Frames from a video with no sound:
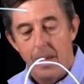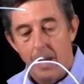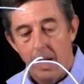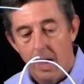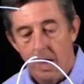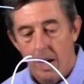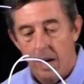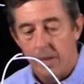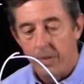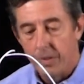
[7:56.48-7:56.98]

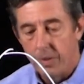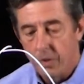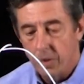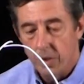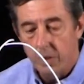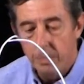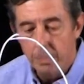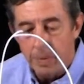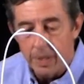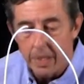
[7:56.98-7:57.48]
This
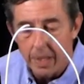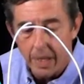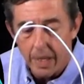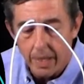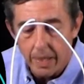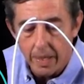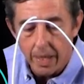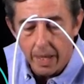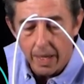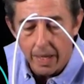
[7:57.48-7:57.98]
could be
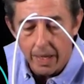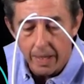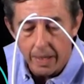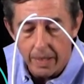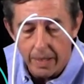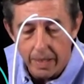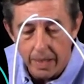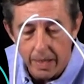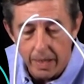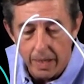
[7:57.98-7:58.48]

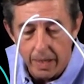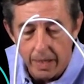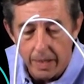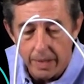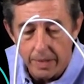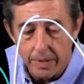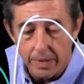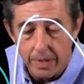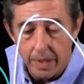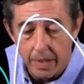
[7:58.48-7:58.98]

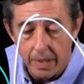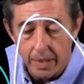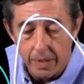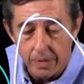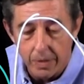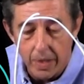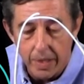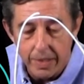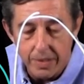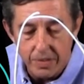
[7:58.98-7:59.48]
a
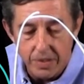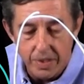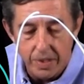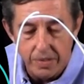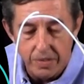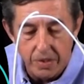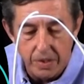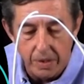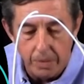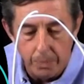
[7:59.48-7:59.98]
light
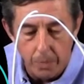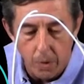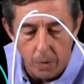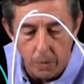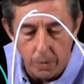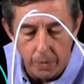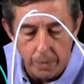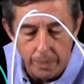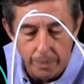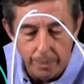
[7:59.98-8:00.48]
sensing mode,